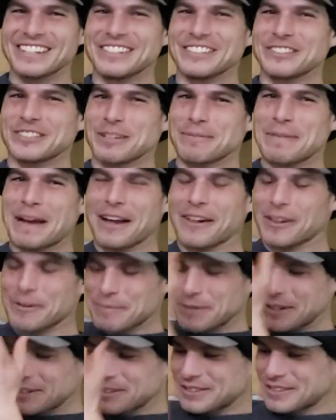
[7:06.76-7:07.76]
Use the
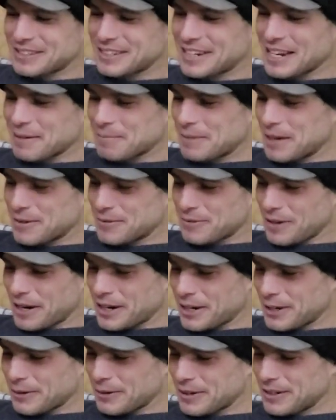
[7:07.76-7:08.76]
Malamute to get my
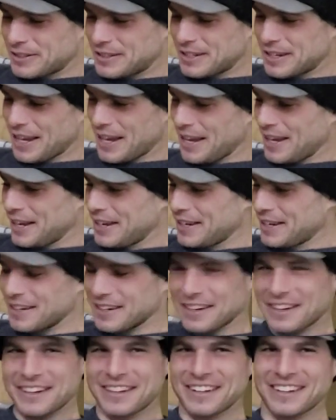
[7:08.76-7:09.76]
firewood today,
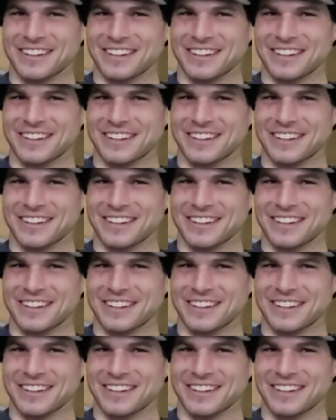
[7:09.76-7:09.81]
and